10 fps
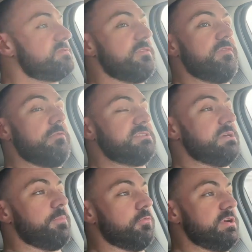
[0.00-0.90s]
for the very
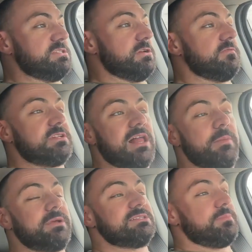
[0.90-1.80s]
simple reason of
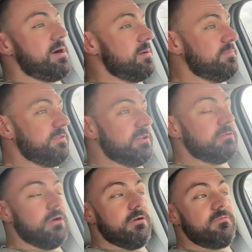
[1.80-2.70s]
tilapia is the bottom
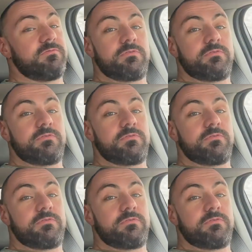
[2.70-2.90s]
feeder of